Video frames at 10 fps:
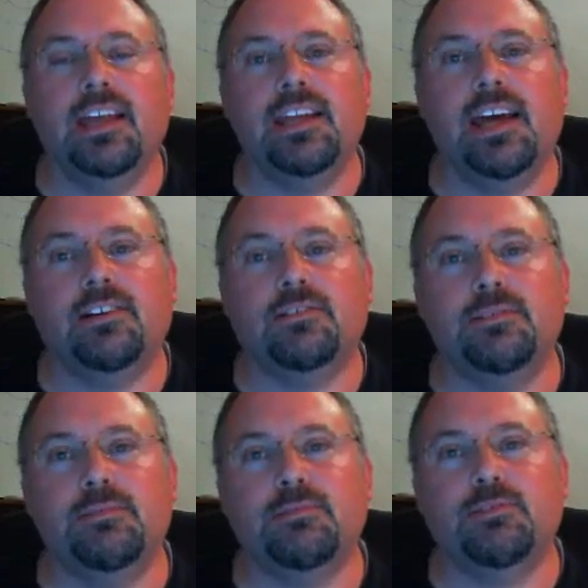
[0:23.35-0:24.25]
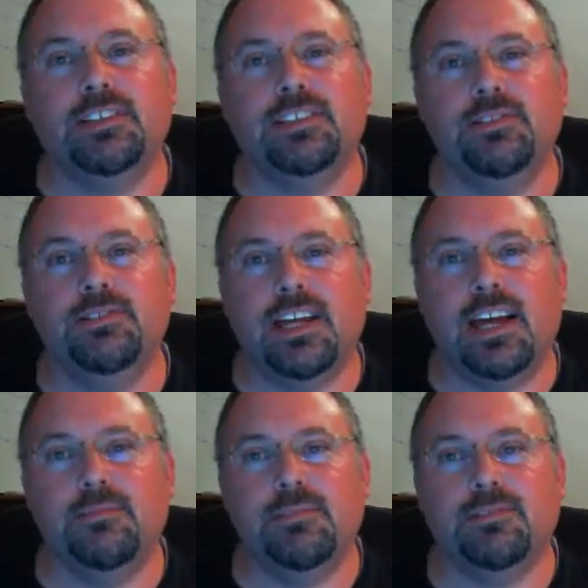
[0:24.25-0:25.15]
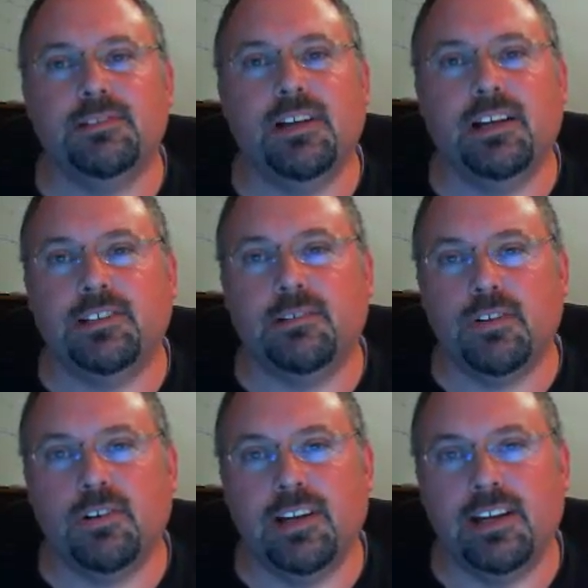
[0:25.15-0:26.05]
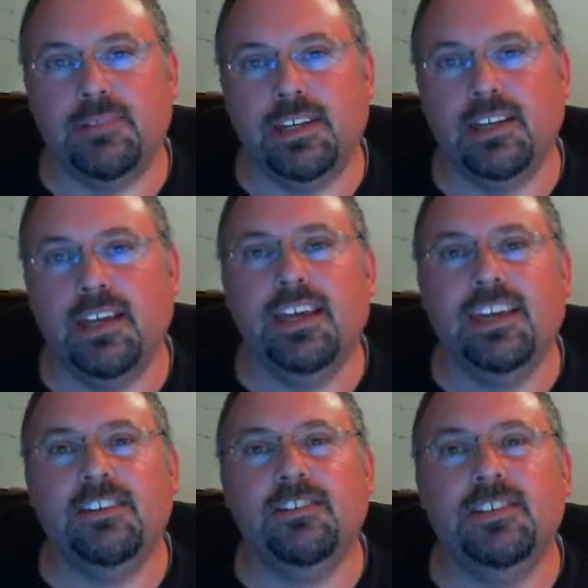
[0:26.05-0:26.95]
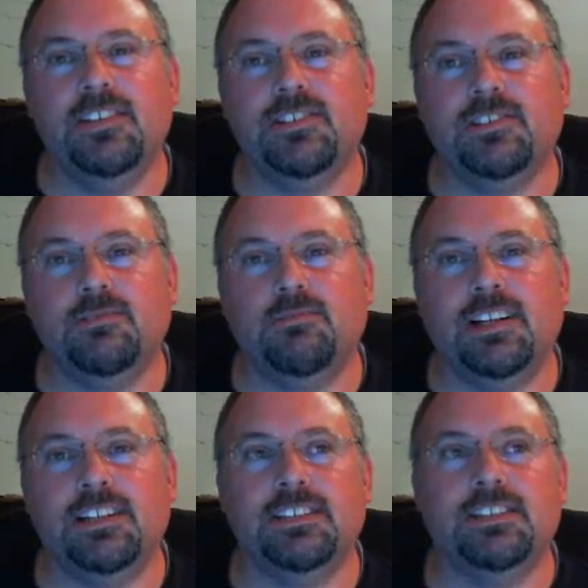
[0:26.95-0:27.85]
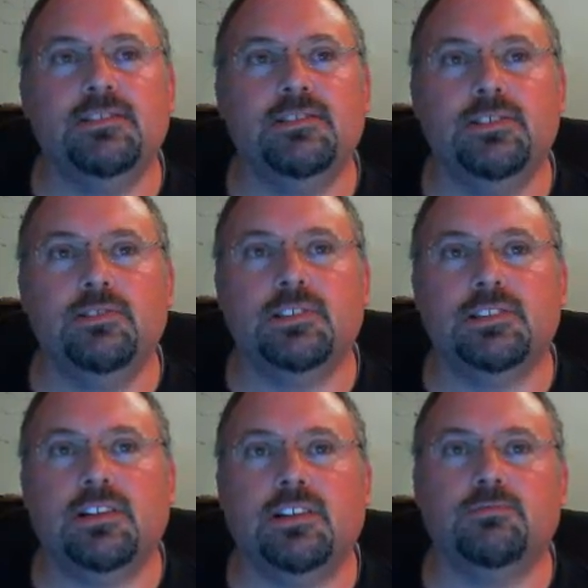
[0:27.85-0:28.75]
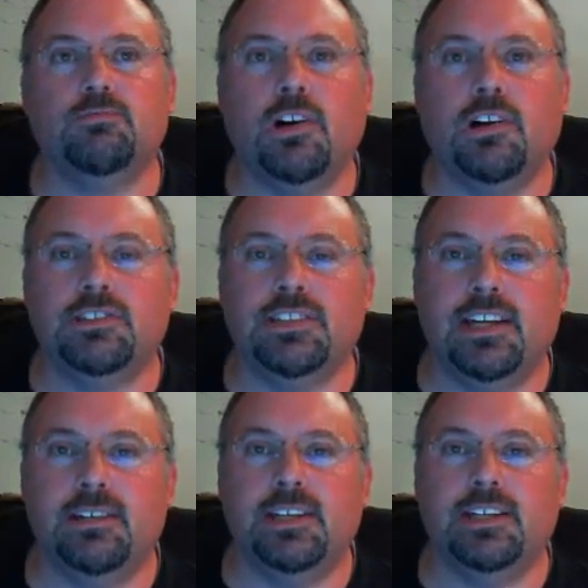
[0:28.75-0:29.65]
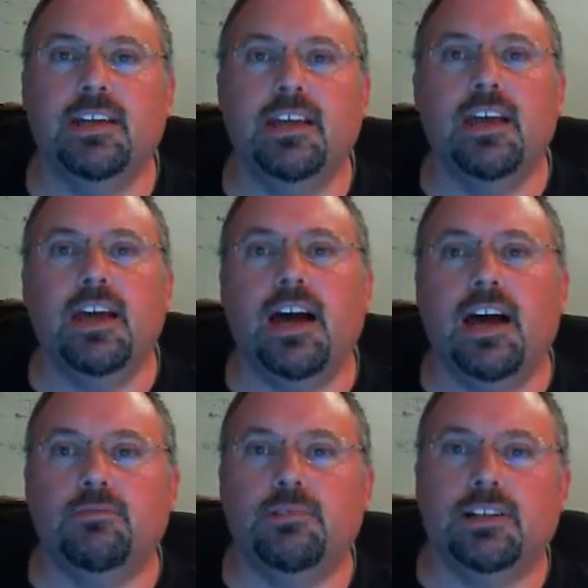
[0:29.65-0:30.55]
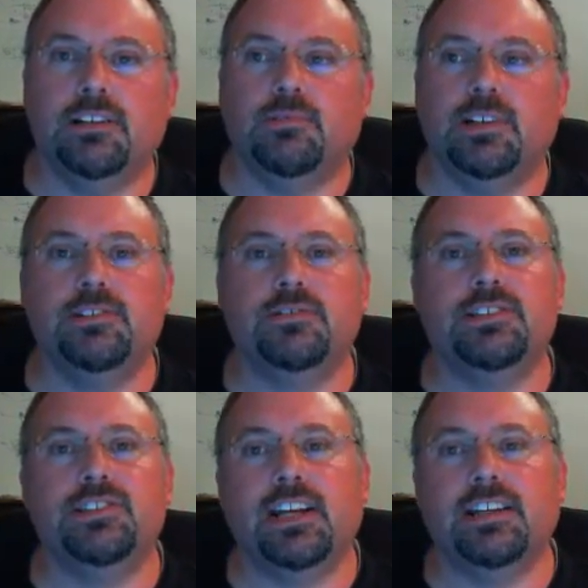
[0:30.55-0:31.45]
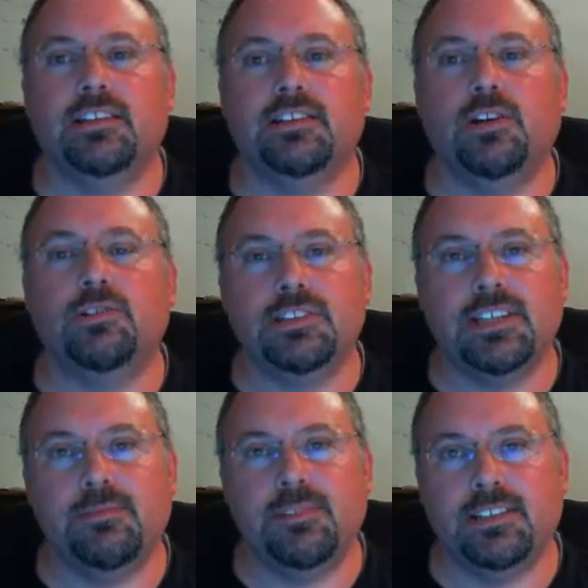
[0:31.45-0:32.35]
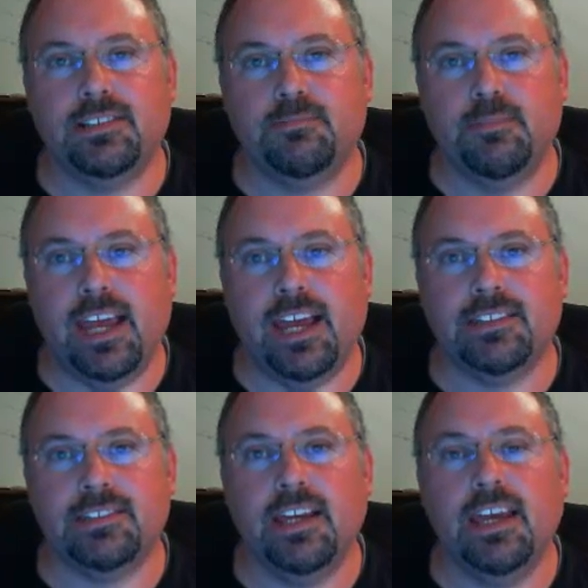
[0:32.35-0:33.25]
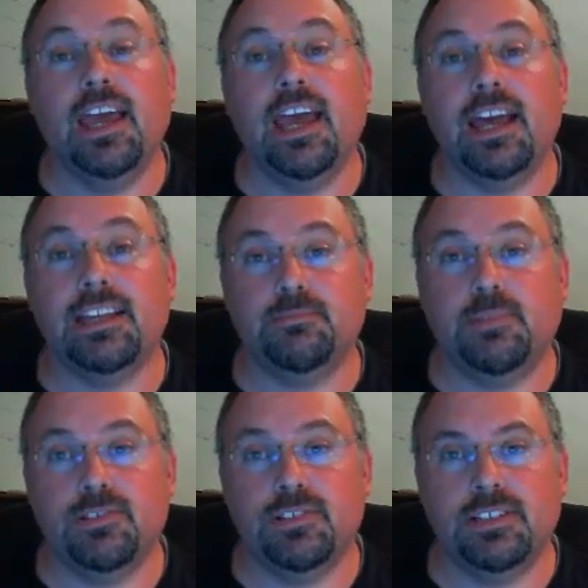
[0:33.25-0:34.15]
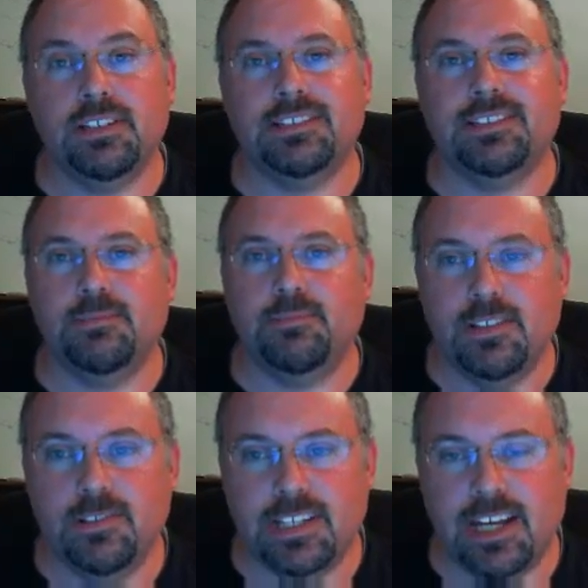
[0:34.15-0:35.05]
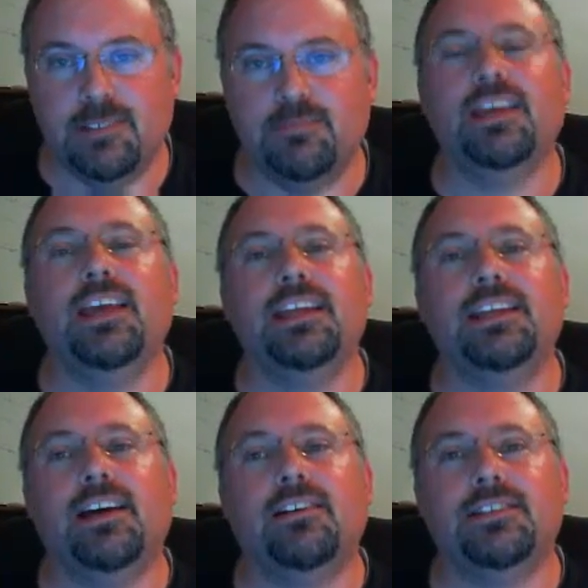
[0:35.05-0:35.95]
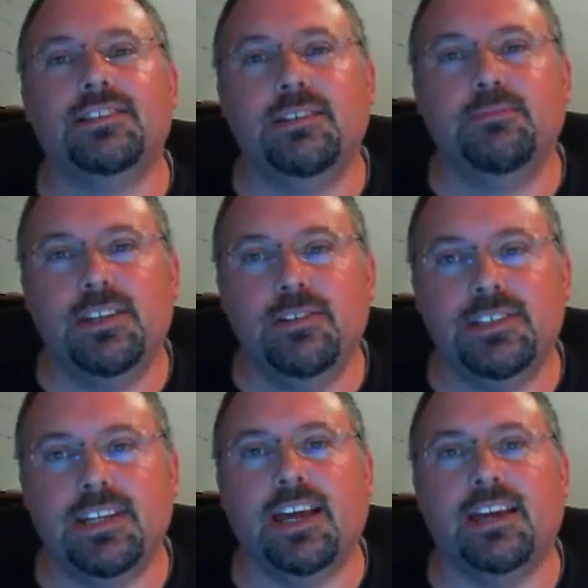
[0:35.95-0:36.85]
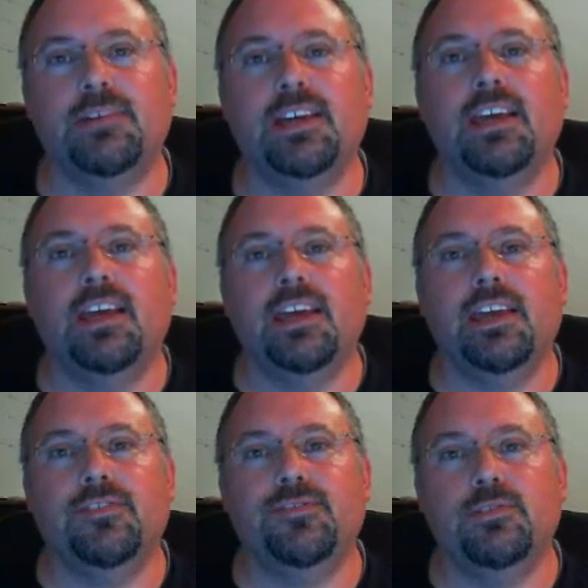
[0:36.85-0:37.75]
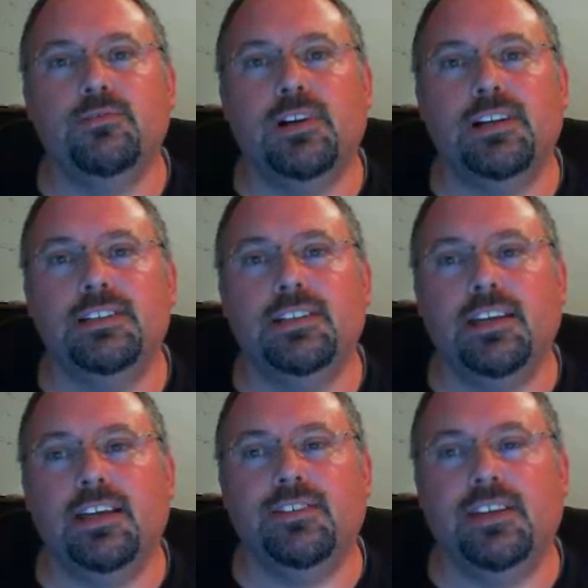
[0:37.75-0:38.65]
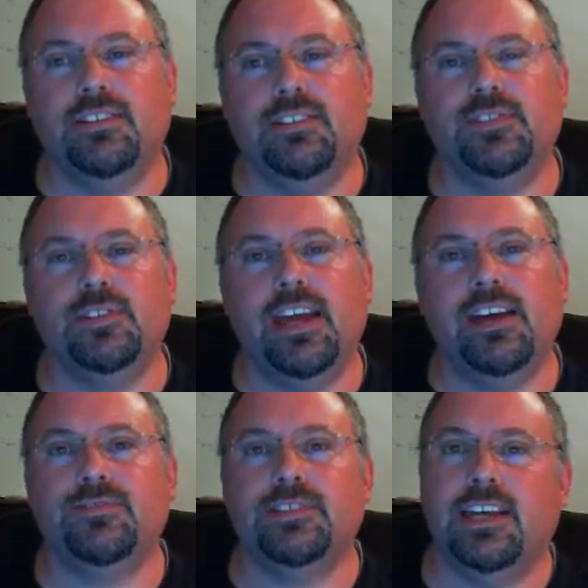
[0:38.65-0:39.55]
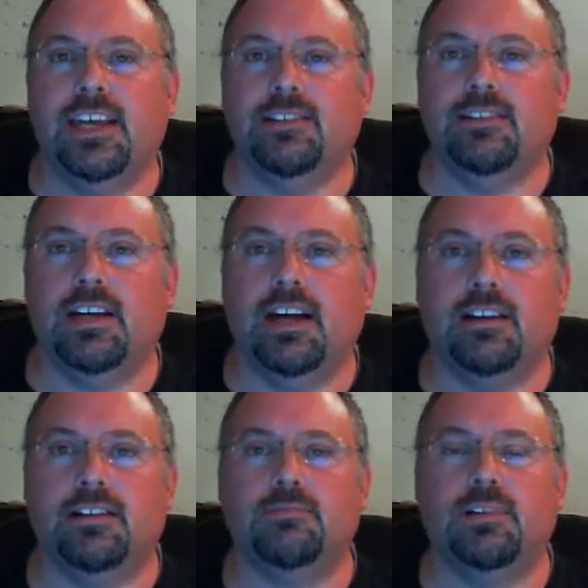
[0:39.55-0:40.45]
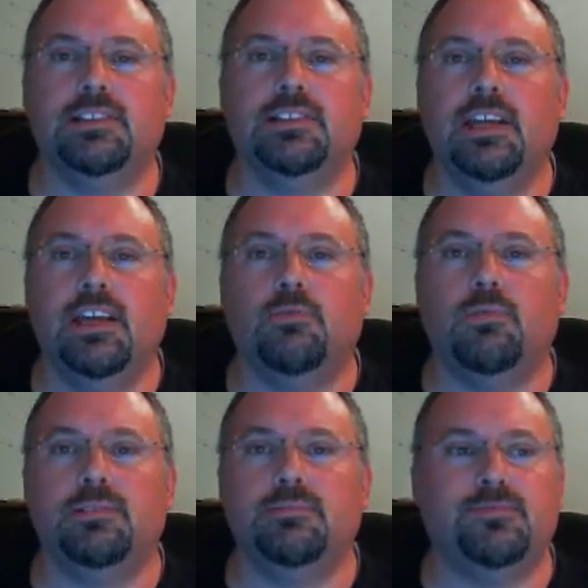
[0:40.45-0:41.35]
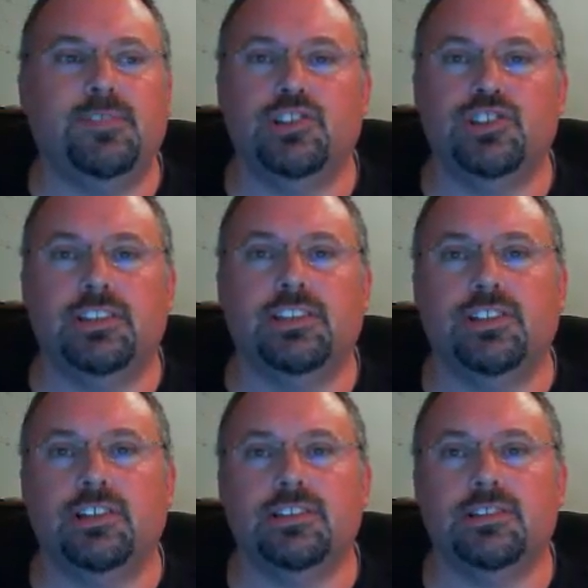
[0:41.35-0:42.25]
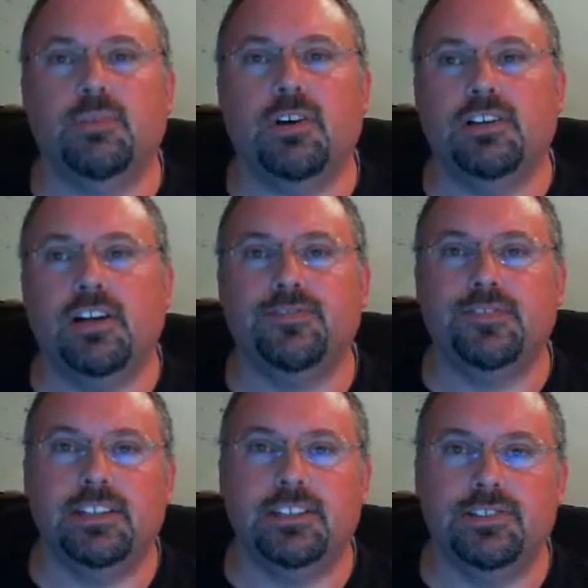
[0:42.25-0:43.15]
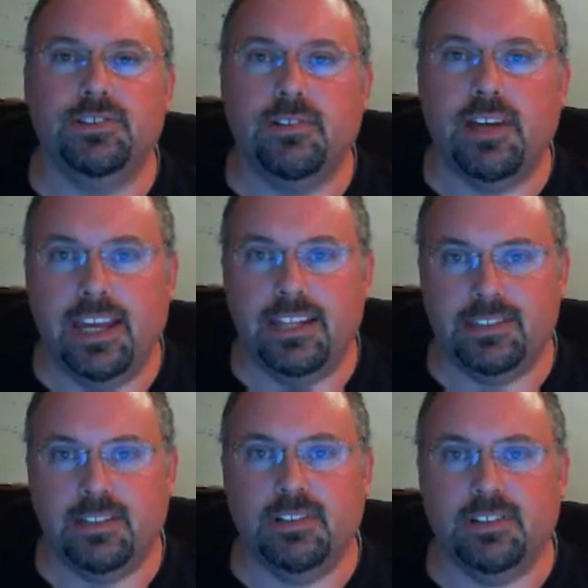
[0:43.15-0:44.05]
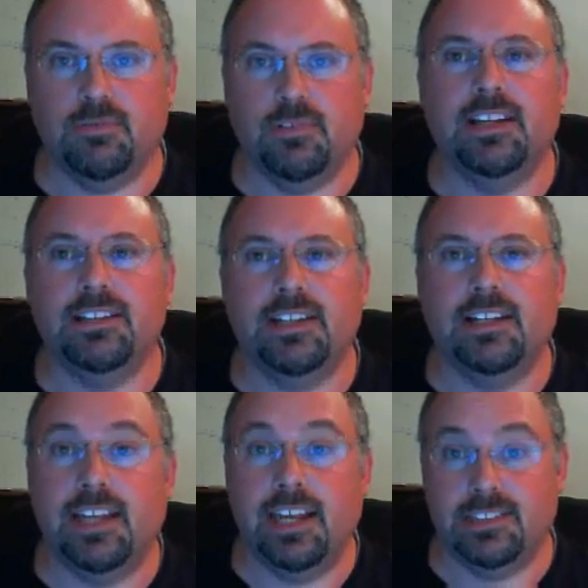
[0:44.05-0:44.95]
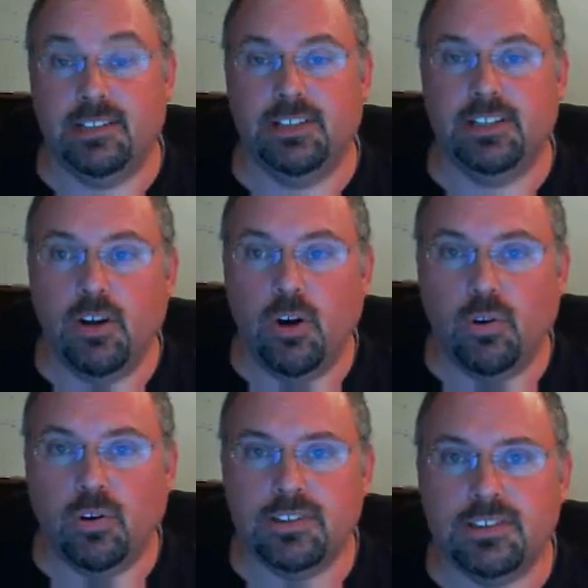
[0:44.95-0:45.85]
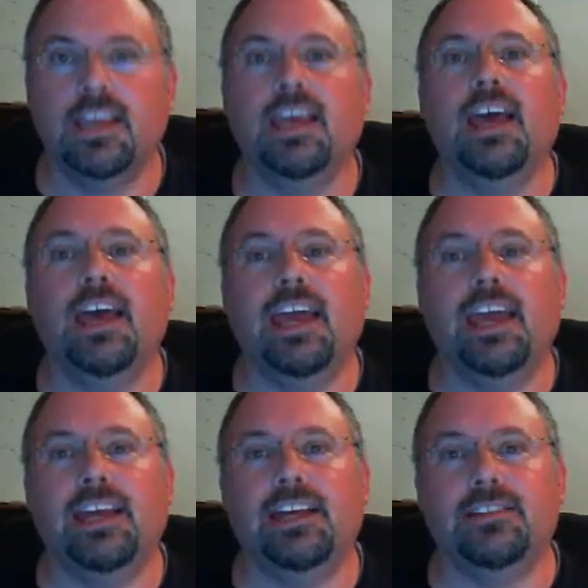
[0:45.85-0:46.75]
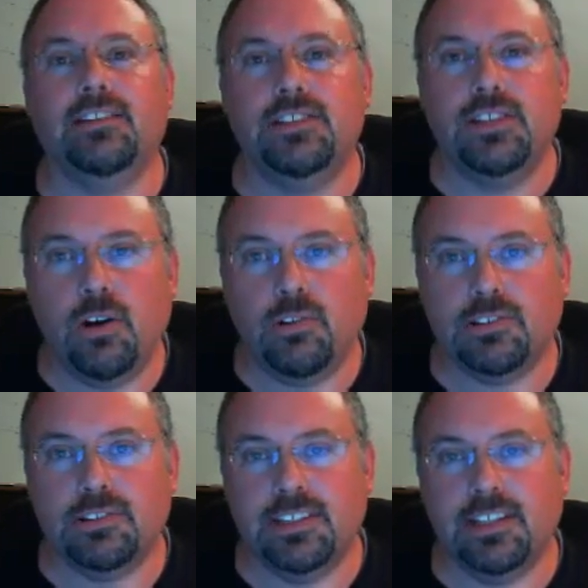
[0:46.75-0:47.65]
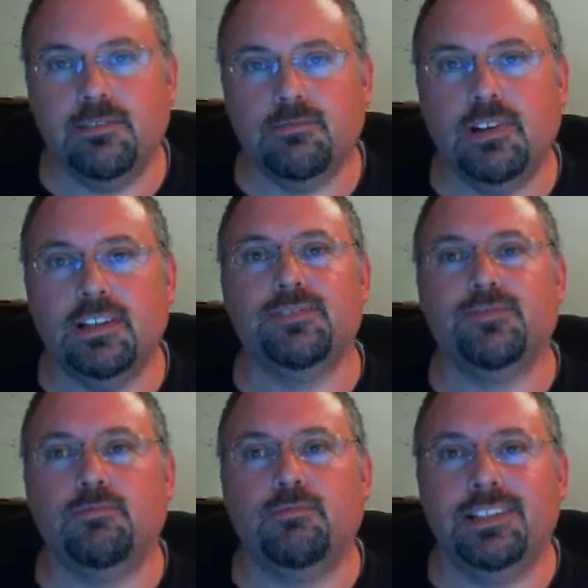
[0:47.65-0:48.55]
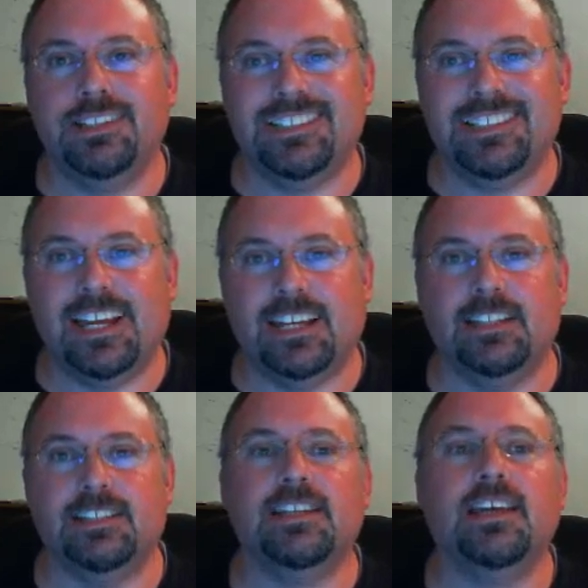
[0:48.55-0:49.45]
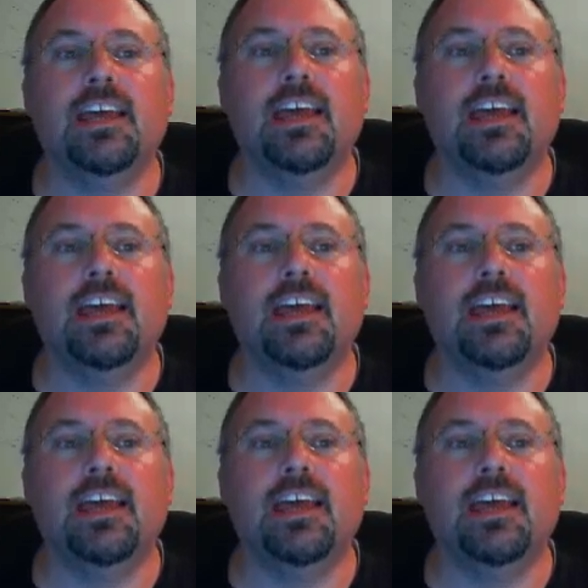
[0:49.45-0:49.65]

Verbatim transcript: Now, remember, when you do timing with parallel programming, you usually want to do what's called wall timing, uh, where, where you check the total time that has passed as opposed to the CPU time. Now, the CPU time, if you run, if you have, say, uh, one, one function that you're going to spawn off into eight separate threads on eight separate cores, and the total thing runs for one second,